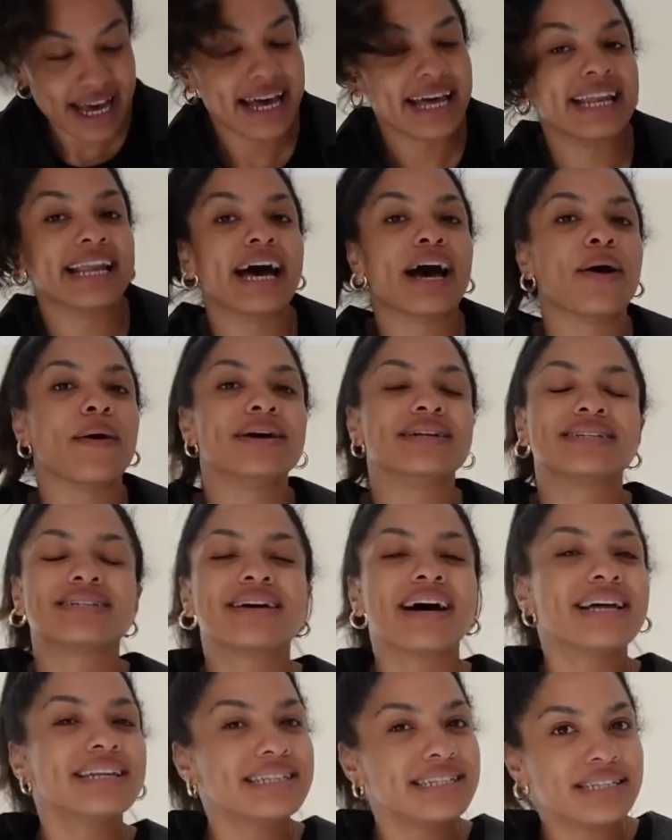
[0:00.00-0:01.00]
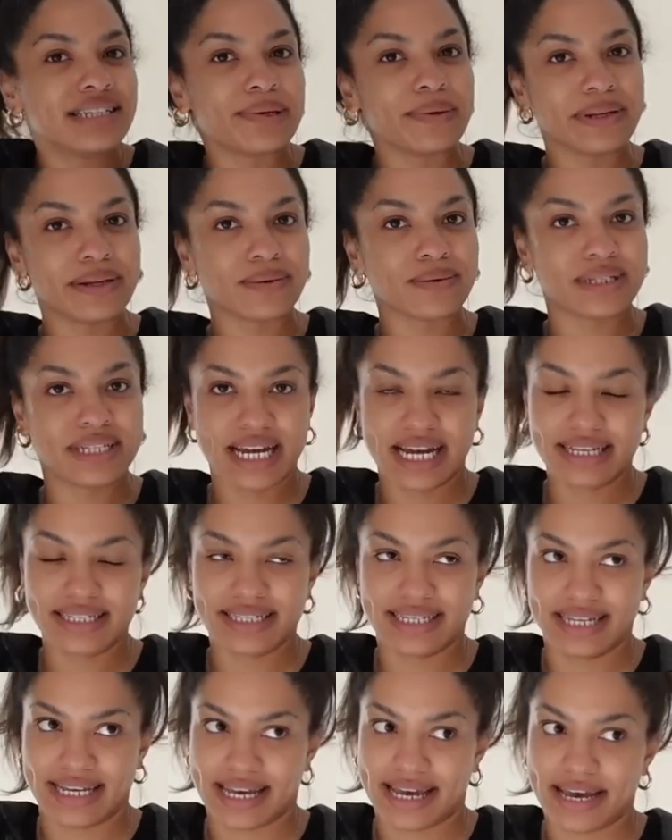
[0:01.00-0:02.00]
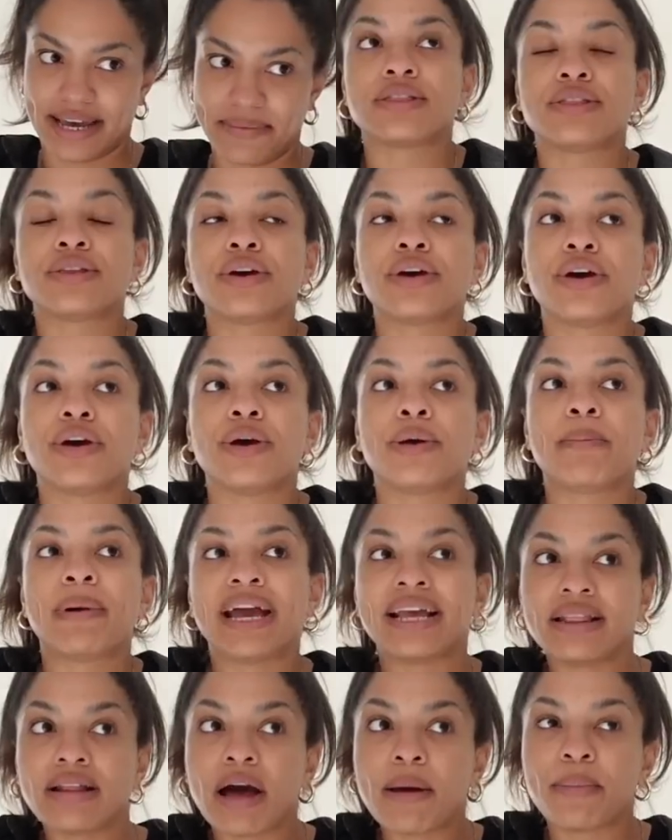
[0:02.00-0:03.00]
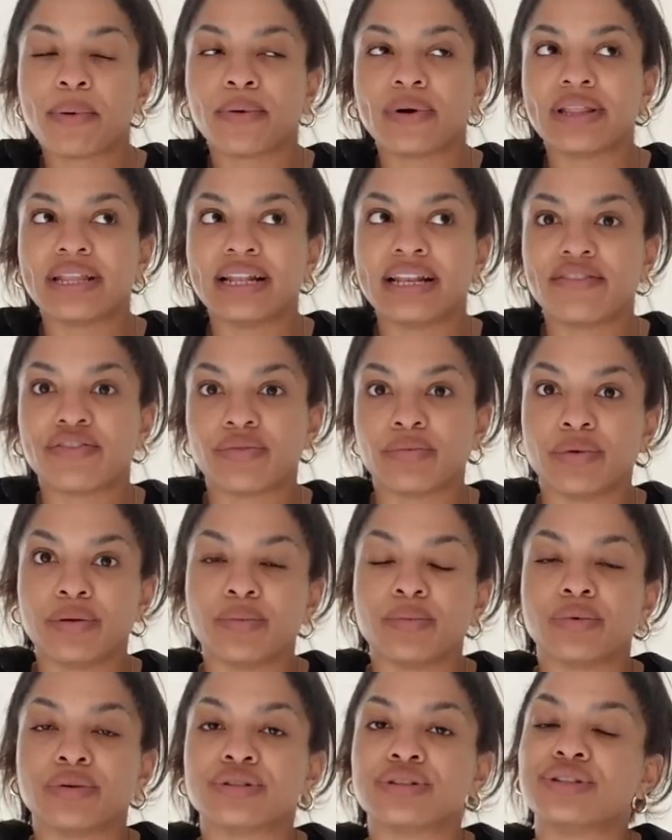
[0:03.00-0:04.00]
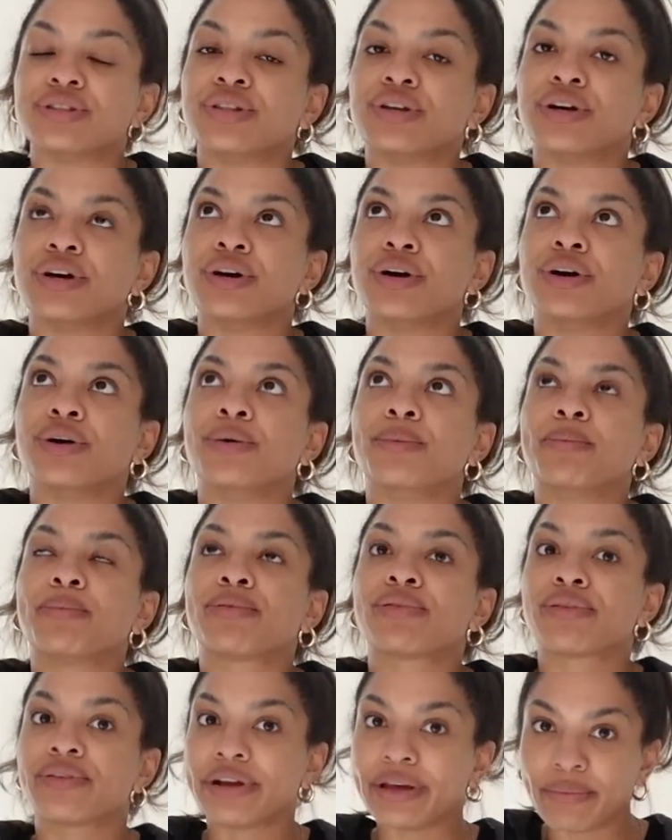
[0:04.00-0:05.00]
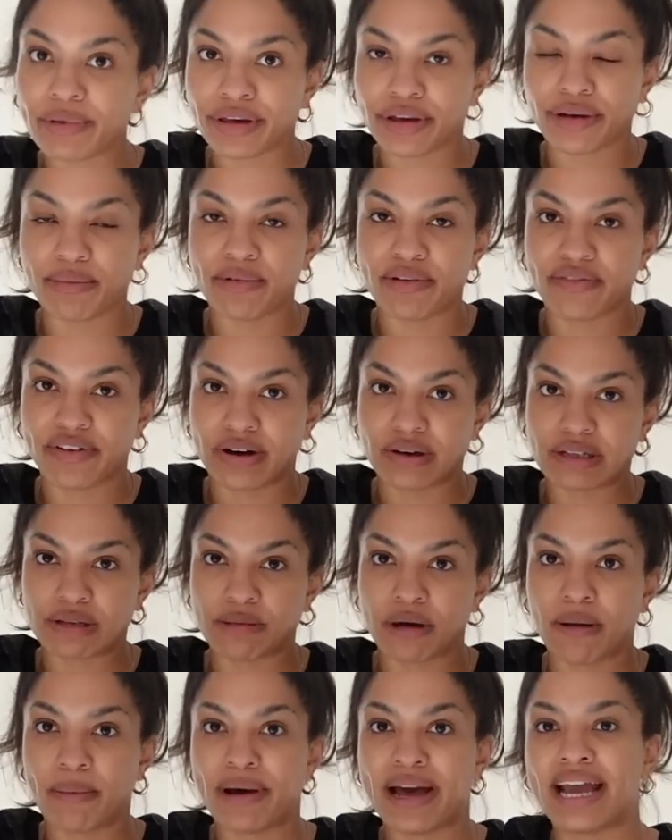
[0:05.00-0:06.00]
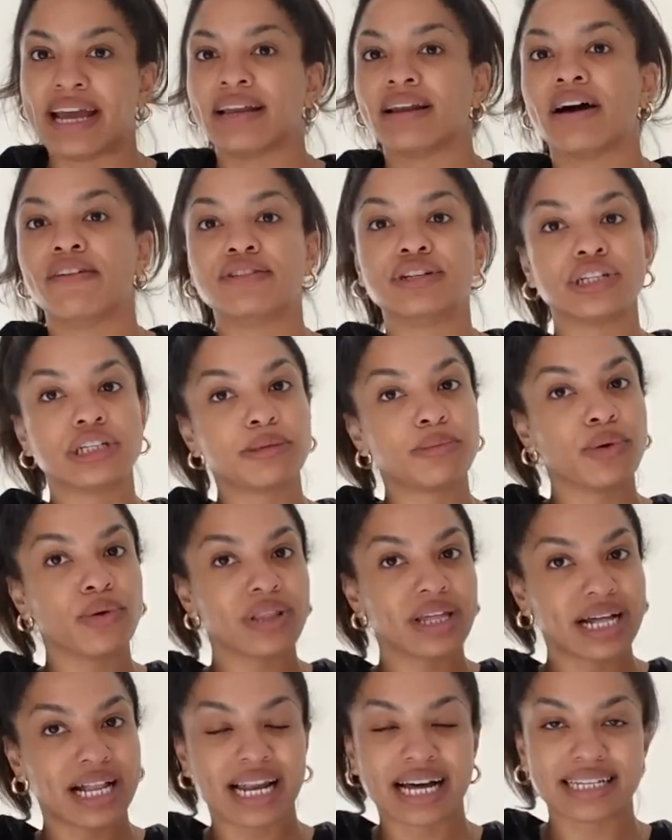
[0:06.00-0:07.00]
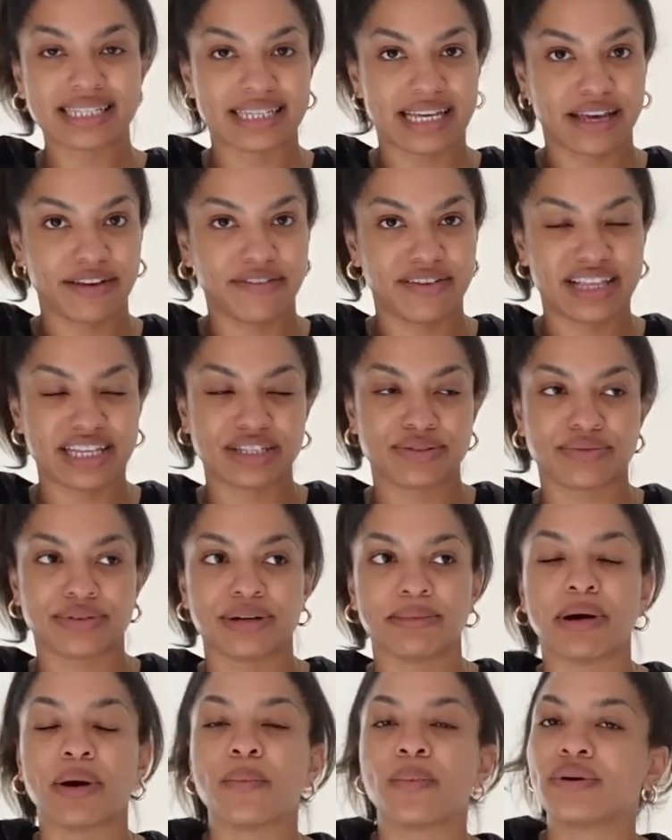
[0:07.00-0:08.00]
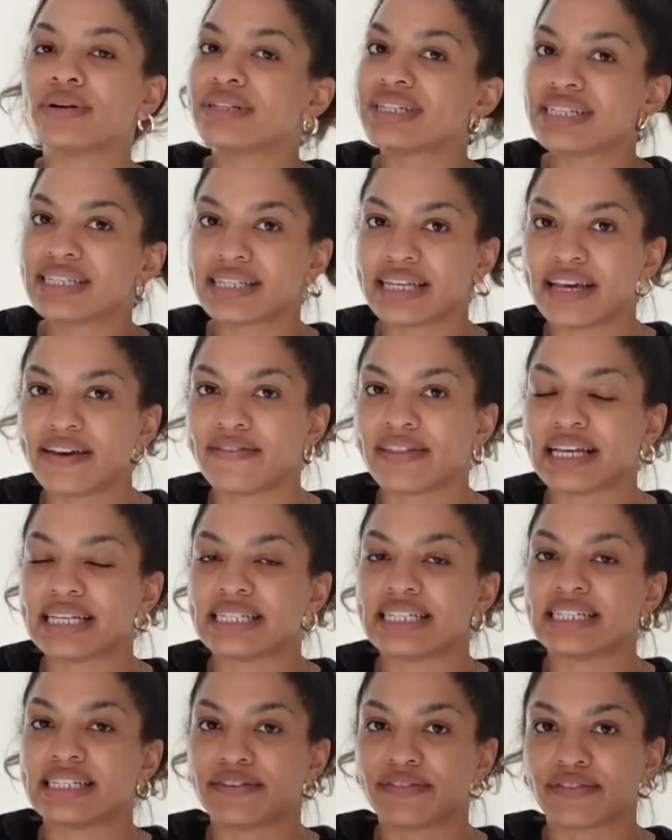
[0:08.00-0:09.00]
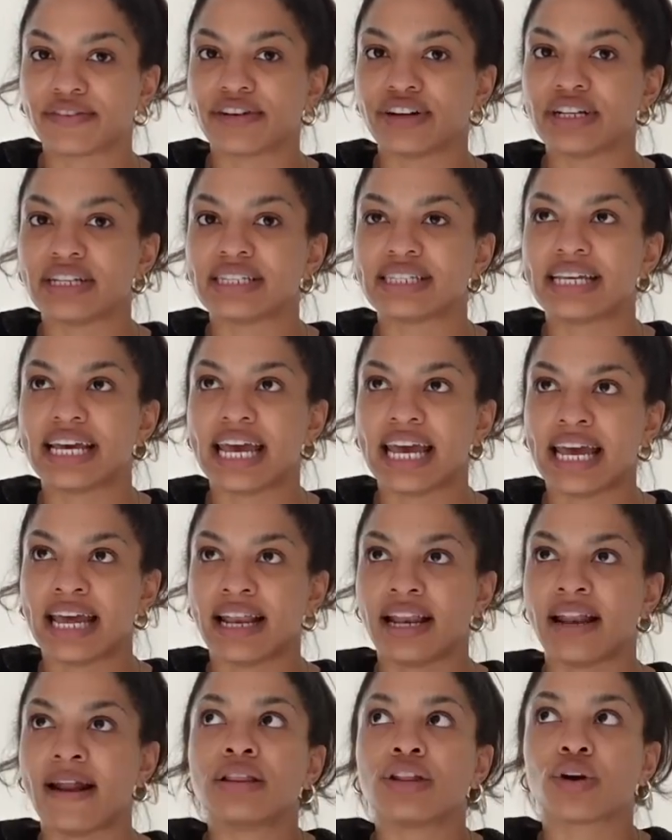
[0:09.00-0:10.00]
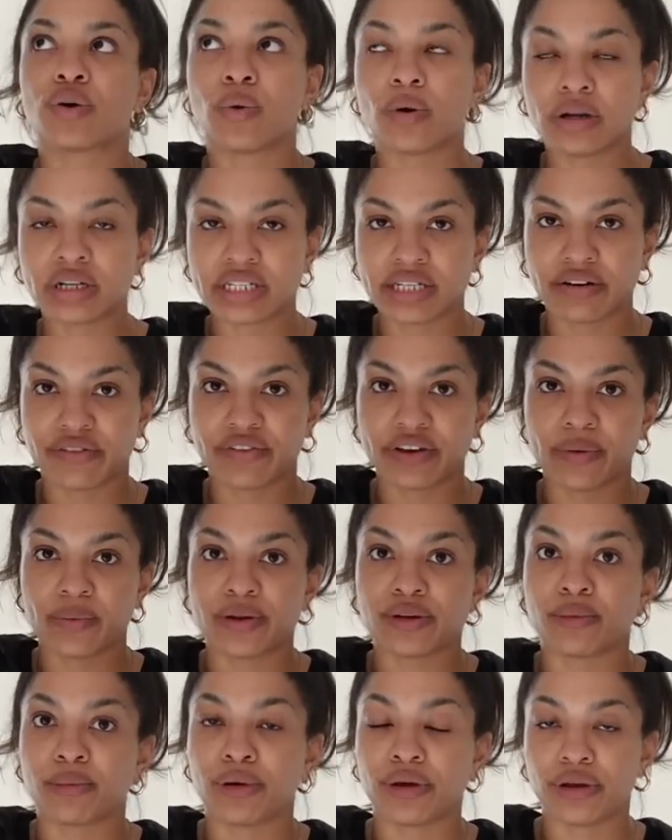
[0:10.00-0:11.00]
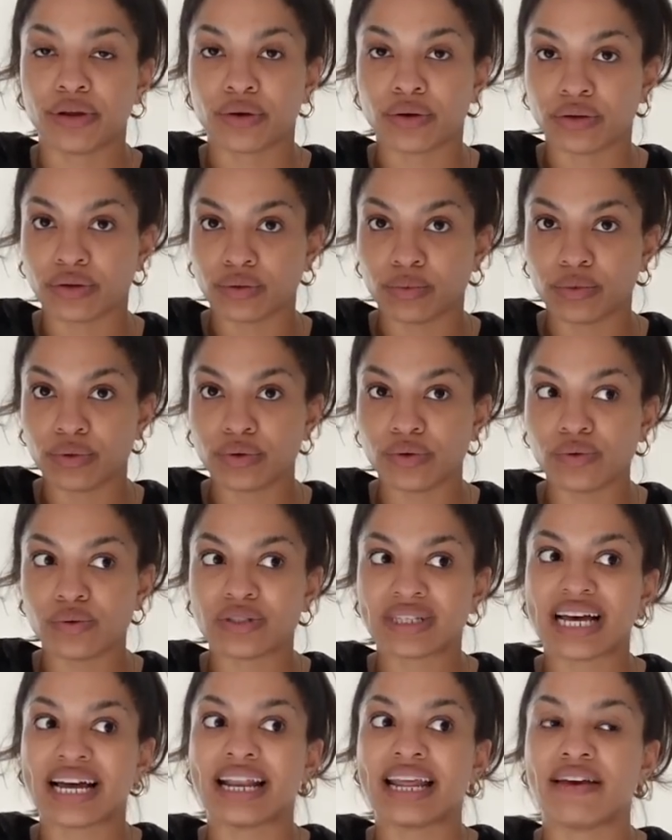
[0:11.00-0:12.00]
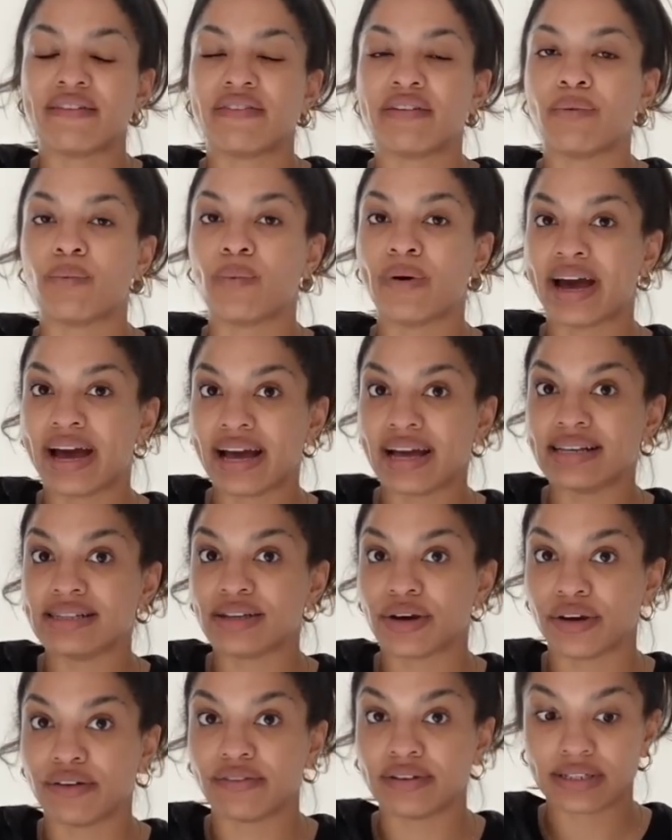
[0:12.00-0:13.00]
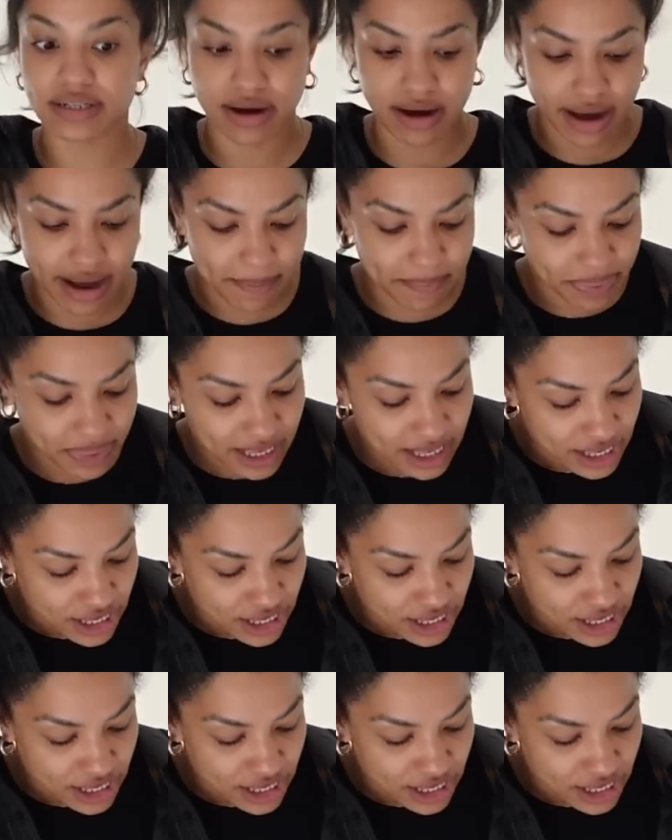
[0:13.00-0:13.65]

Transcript: Now, I decided to do a little test here. The paint that I bought in the living room was the premium Valspar paint. I've just bought the classic for this room. I want to see if there's a difference in the quality of it when you're putting it on the walls and if it wears over time.